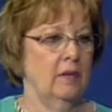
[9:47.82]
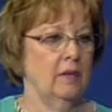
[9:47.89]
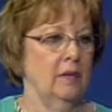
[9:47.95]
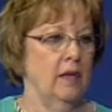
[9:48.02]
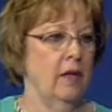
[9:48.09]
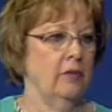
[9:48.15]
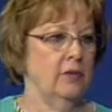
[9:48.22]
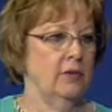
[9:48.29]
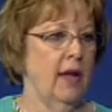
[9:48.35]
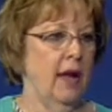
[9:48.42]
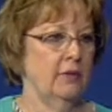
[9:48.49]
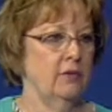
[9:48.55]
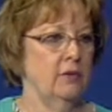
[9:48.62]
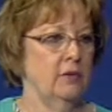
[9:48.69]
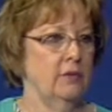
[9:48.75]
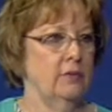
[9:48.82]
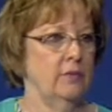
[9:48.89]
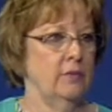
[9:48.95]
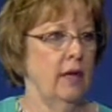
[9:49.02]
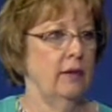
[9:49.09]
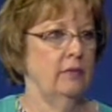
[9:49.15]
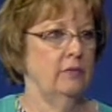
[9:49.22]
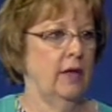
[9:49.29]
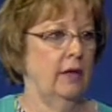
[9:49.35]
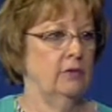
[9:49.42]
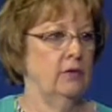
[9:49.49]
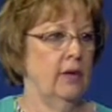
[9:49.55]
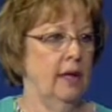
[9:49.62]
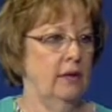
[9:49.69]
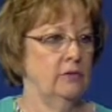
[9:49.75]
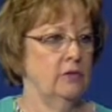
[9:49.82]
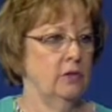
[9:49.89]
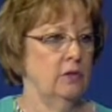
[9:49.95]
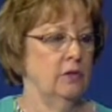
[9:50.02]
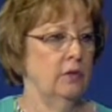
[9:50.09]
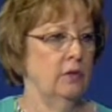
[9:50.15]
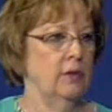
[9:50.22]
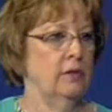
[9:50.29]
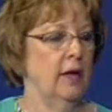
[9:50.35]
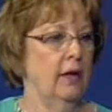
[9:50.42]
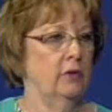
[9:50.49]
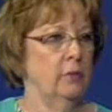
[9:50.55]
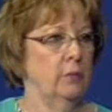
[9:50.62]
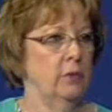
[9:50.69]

the other doctors, I have Dr. Angel and Dr.